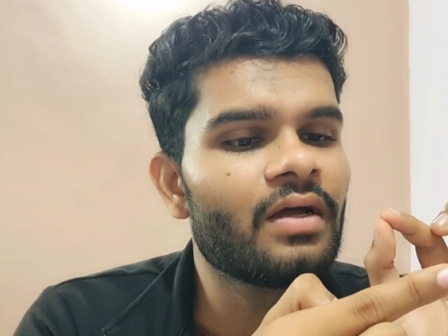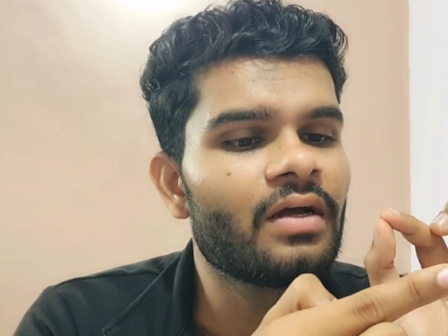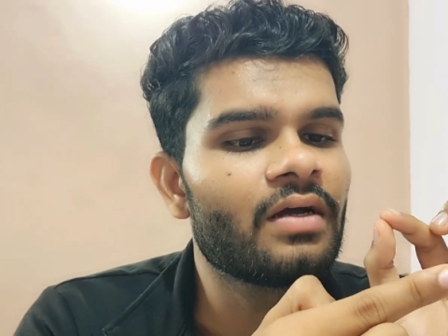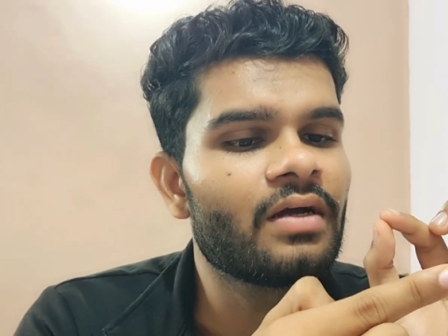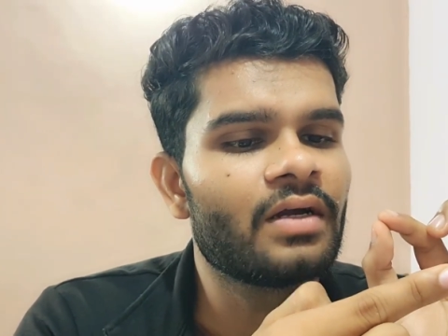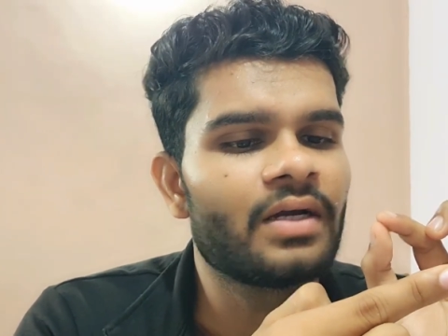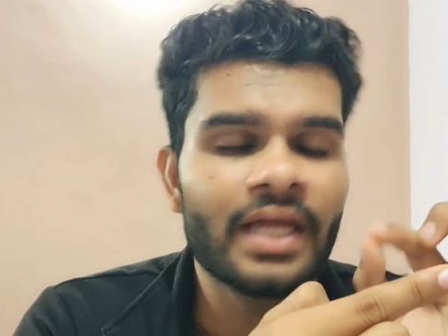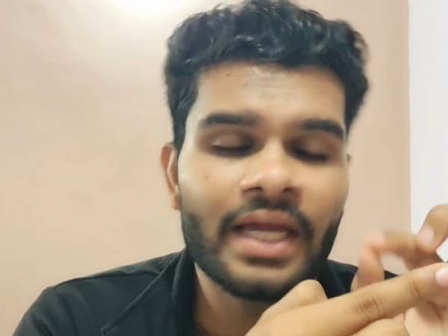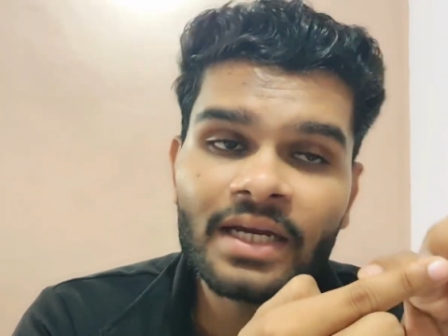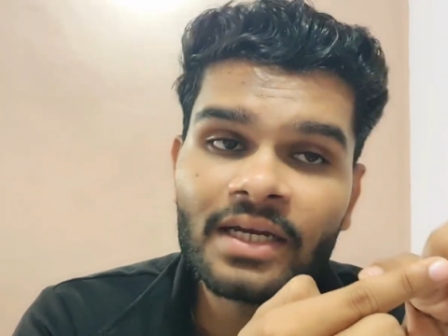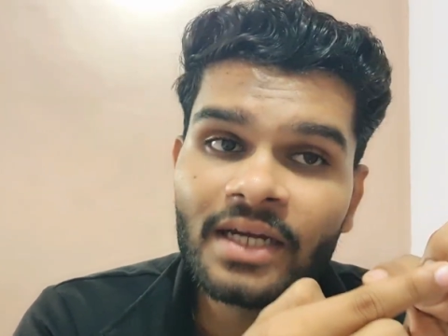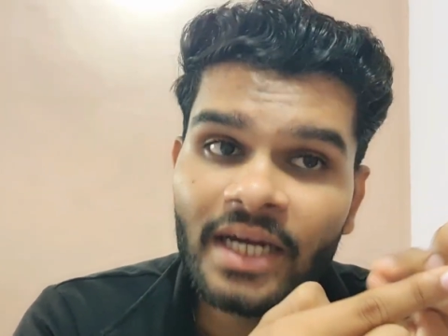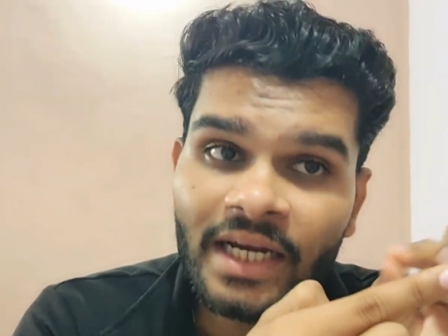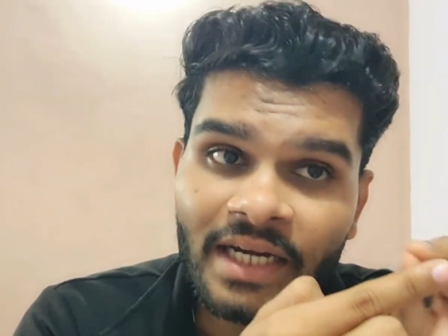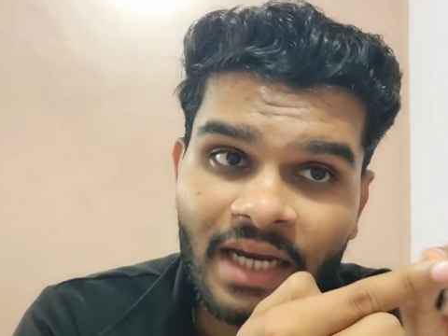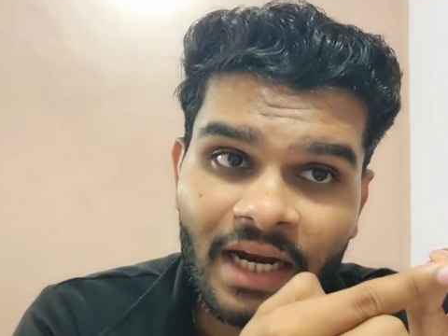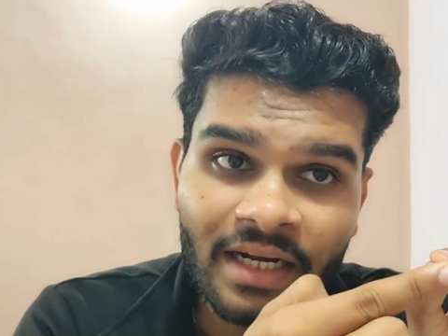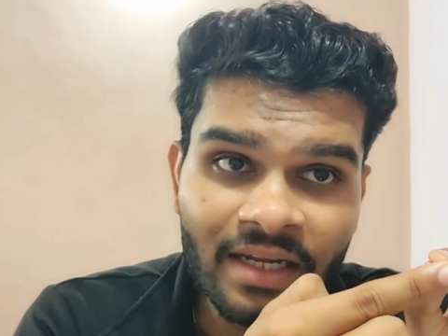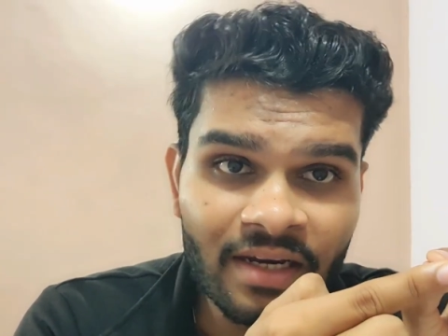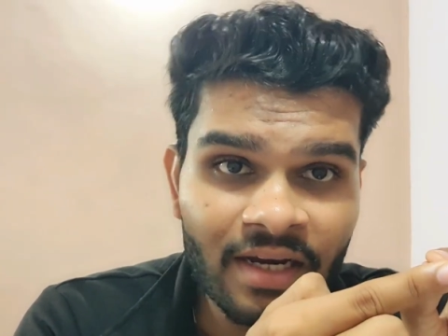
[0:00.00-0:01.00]
take data
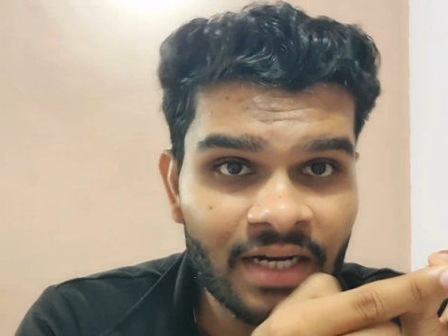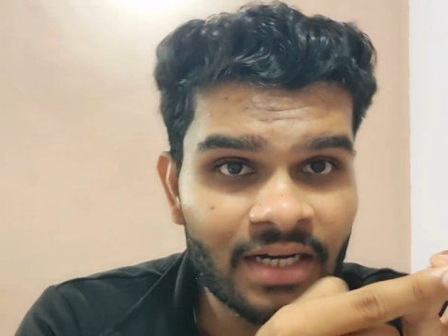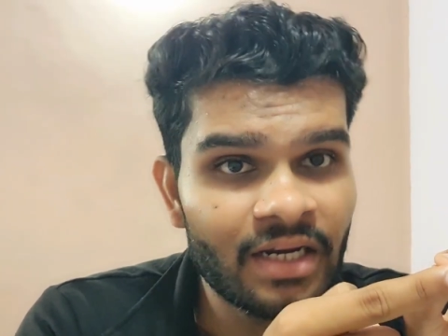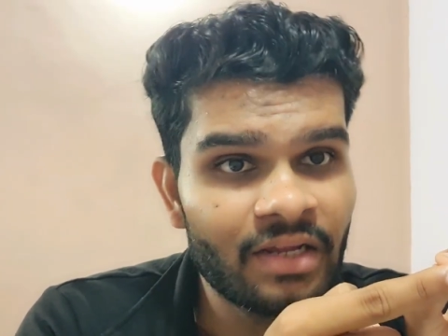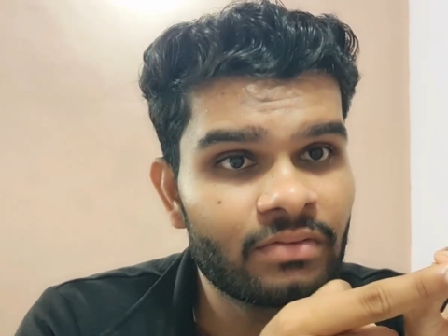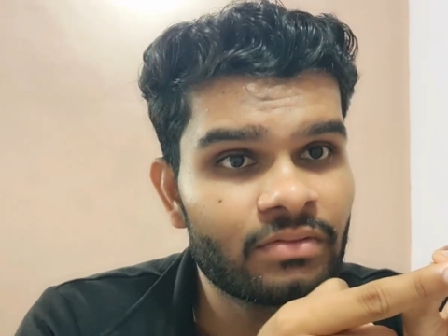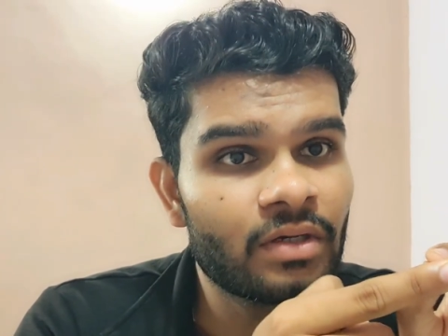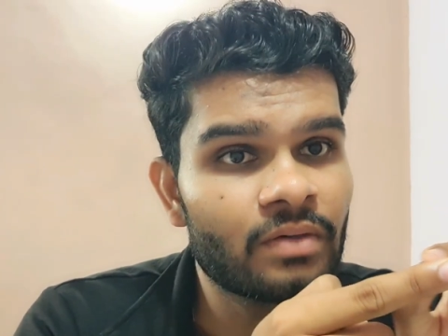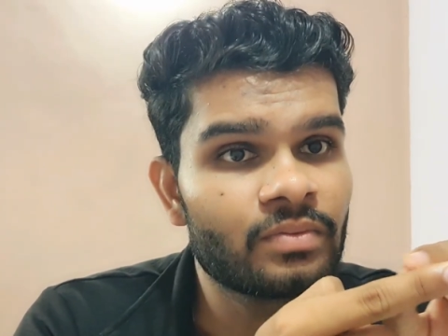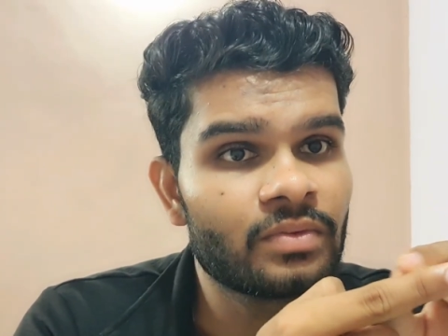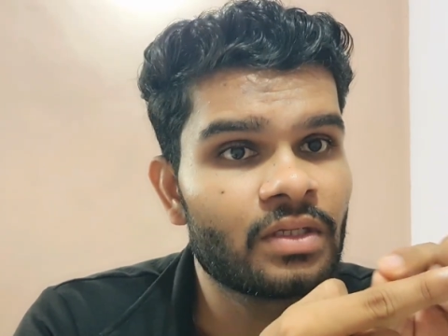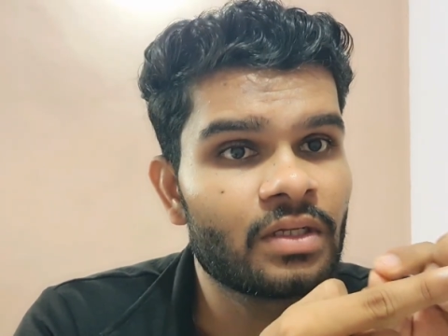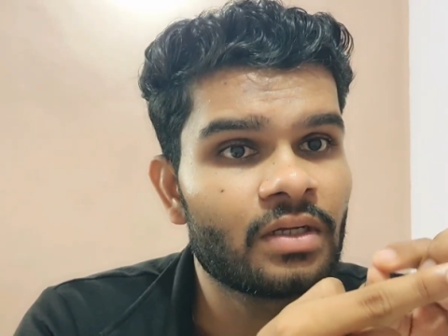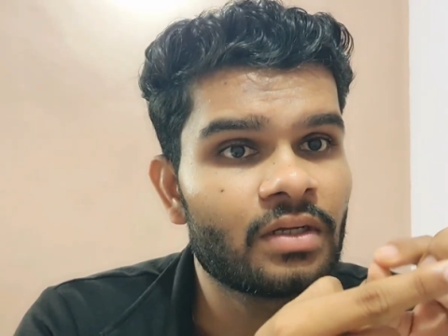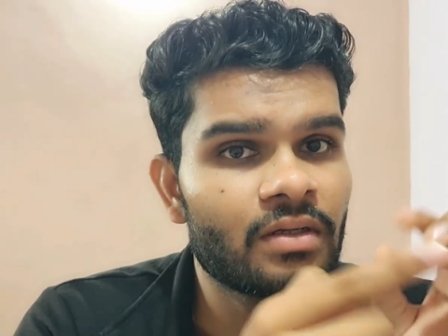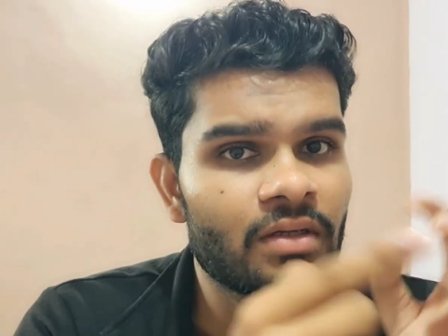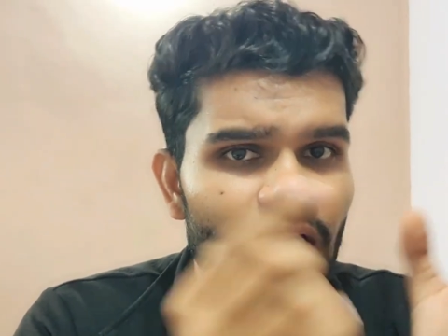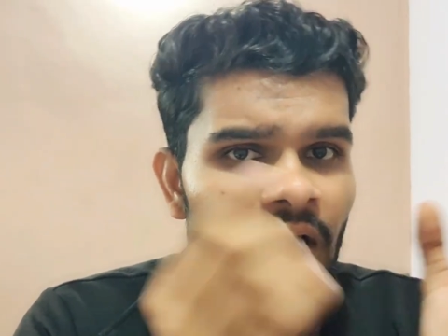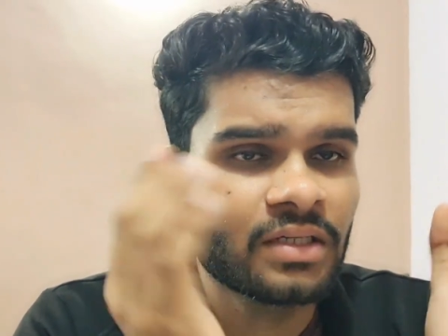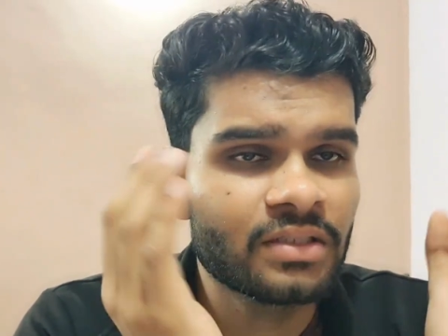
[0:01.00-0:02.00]
directly from the,
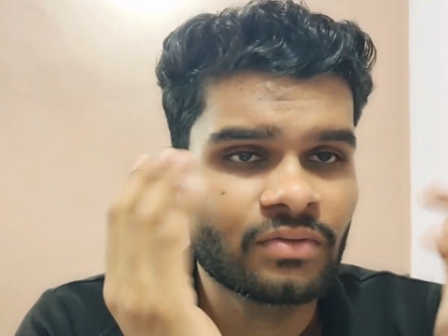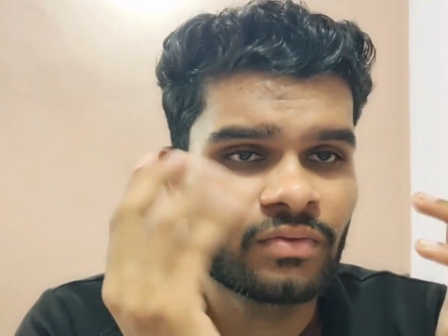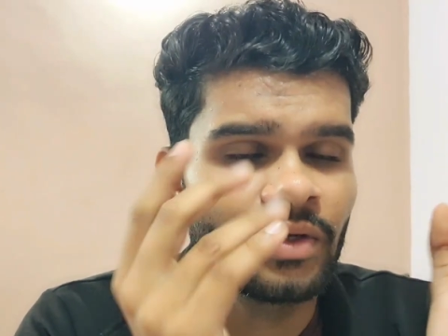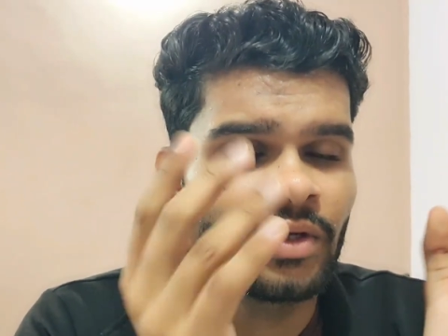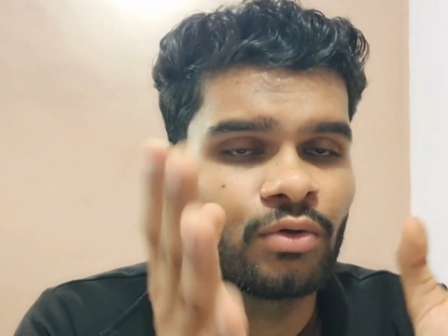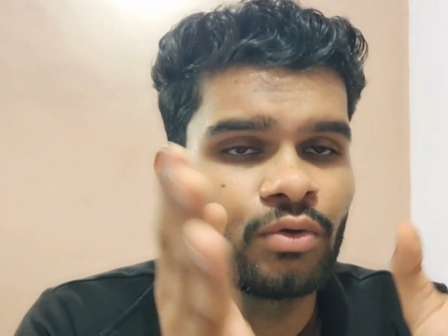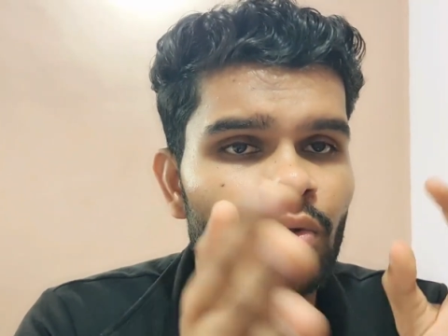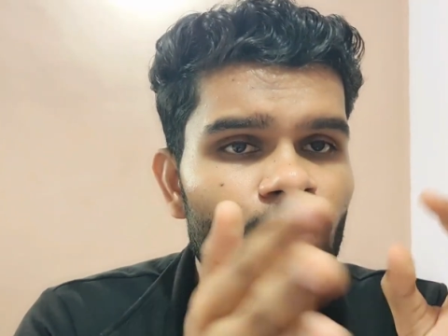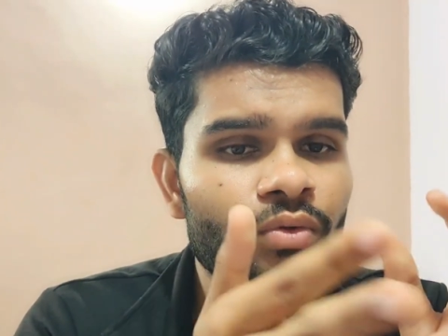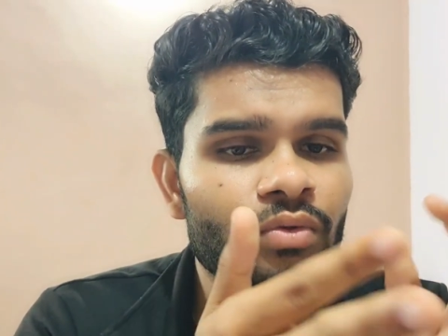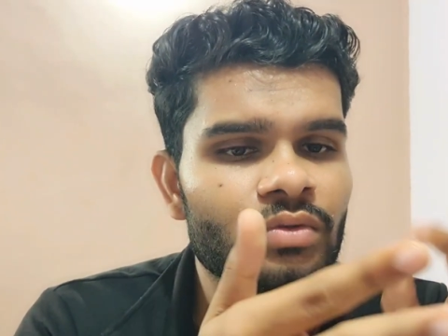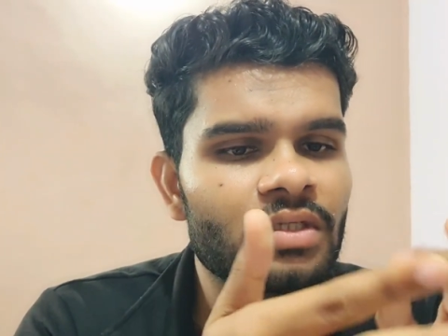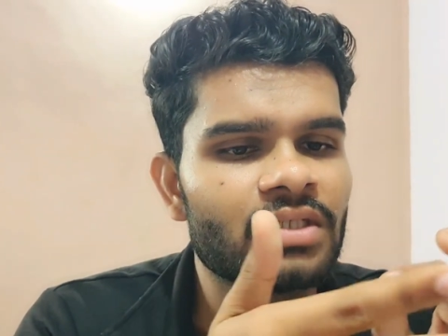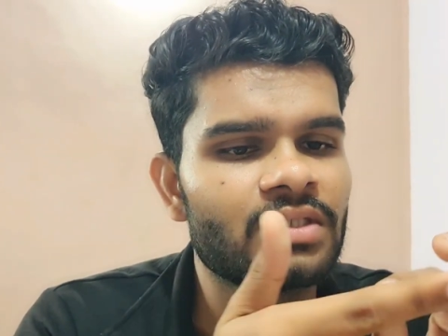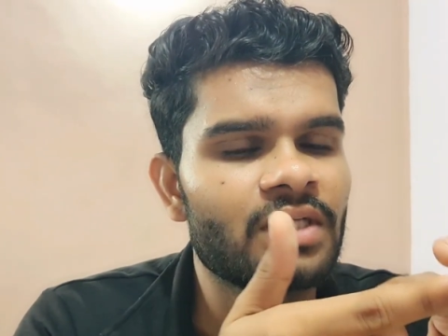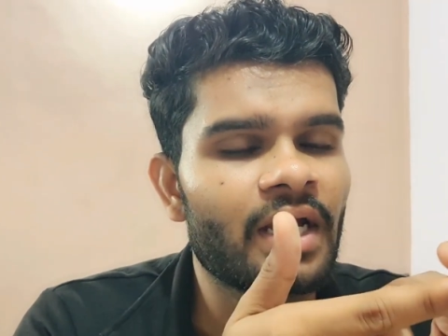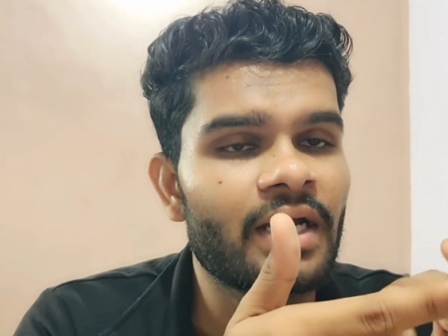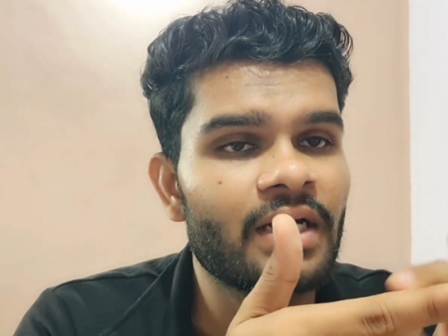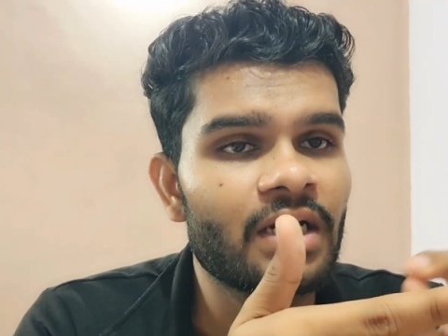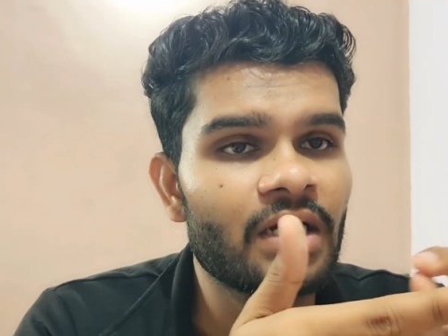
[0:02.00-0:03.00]
as we know, the
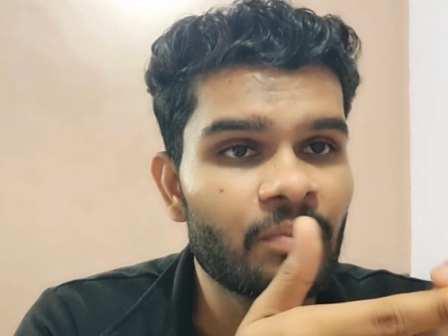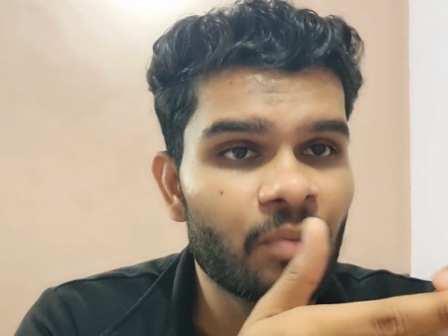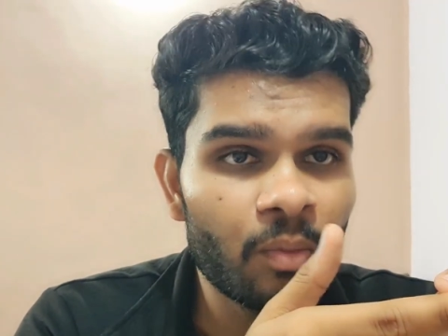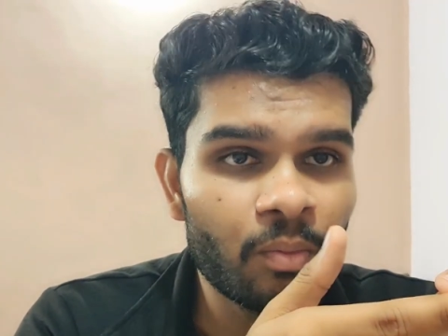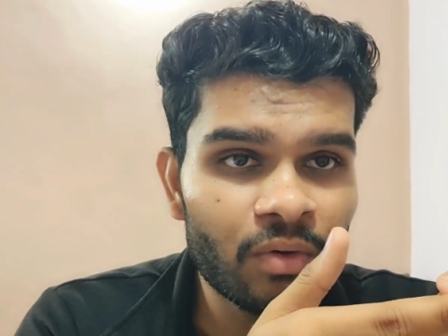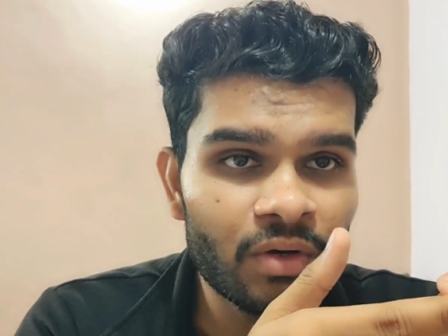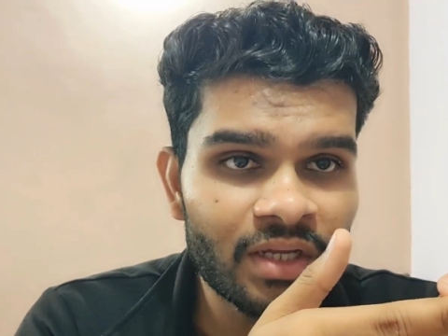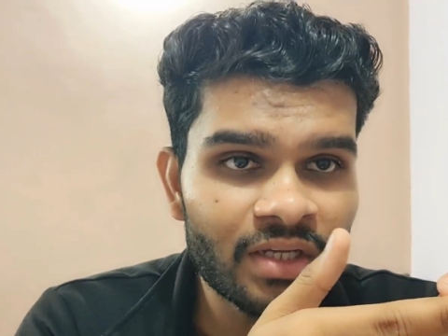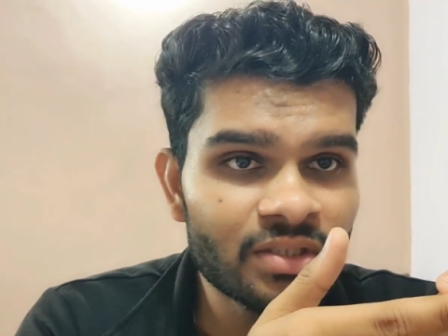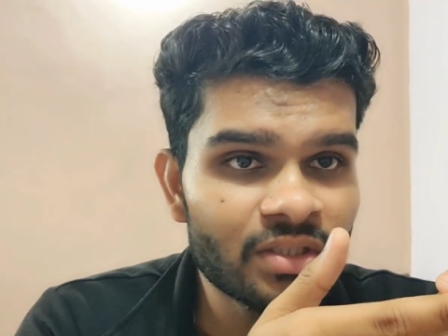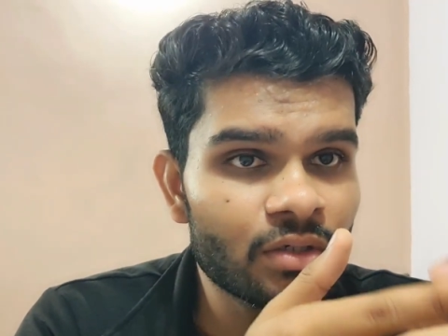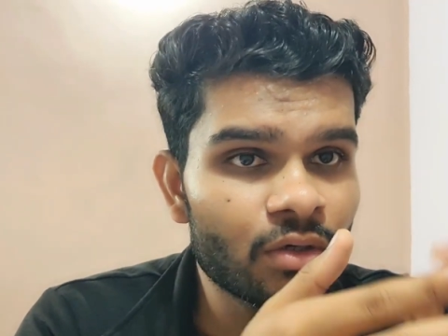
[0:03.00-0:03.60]
standard population,